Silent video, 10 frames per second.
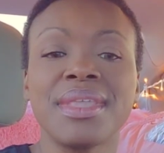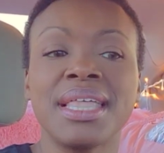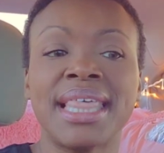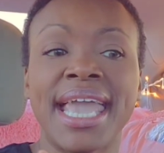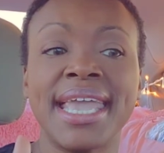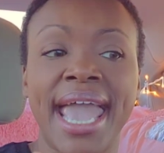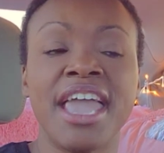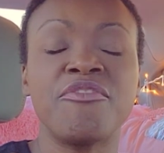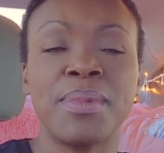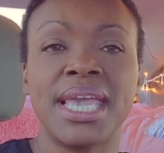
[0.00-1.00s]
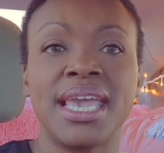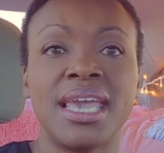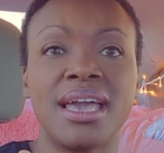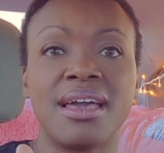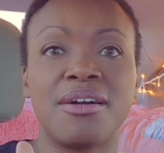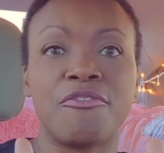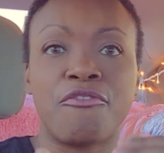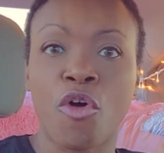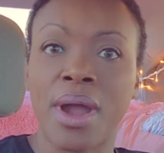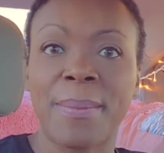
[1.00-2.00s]
They gave me
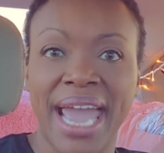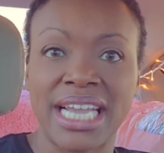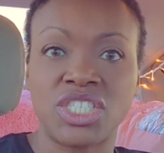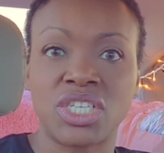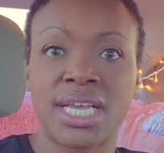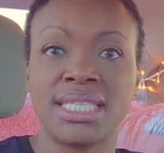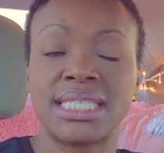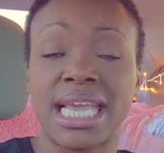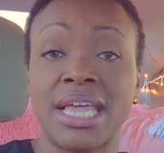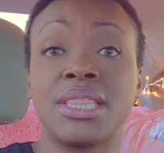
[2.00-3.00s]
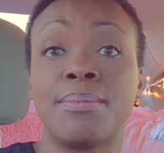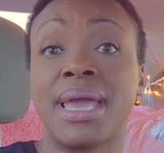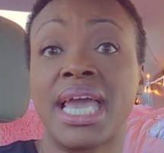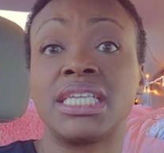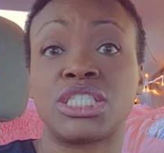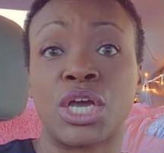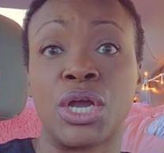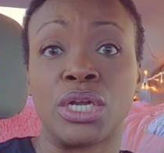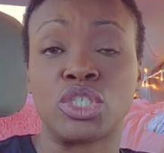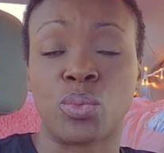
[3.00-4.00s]
4 patients in the
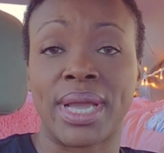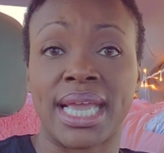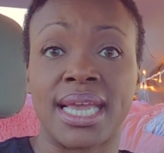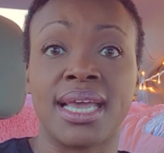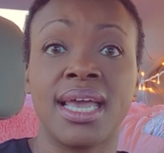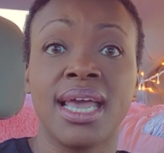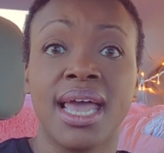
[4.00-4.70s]
med-surg wing